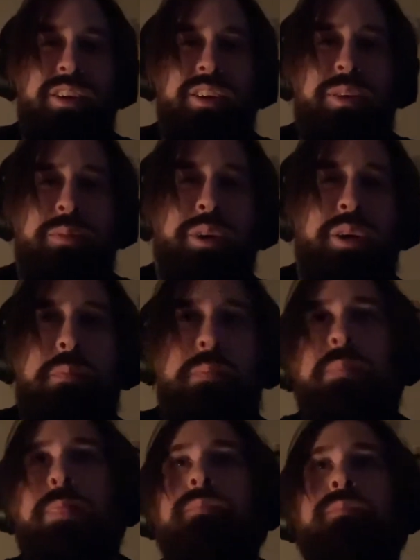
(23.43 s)
But
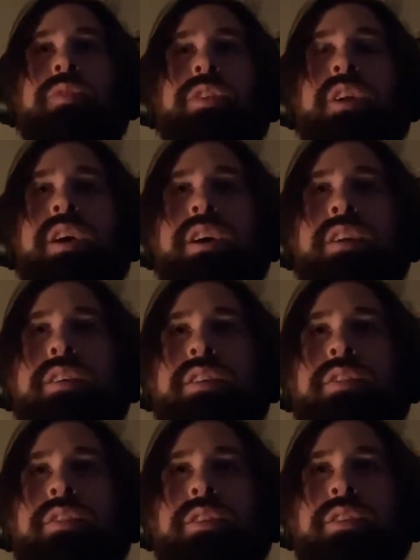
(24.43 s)
today I'd like to
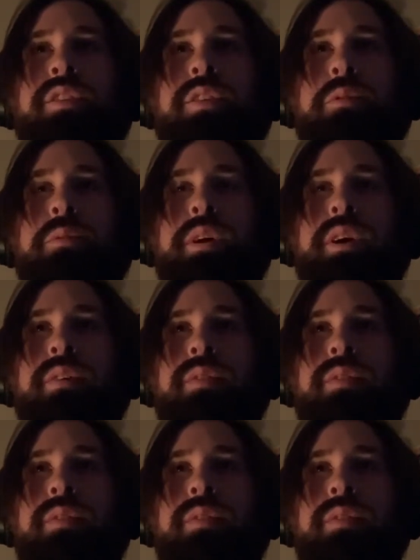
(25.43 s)
talk to you about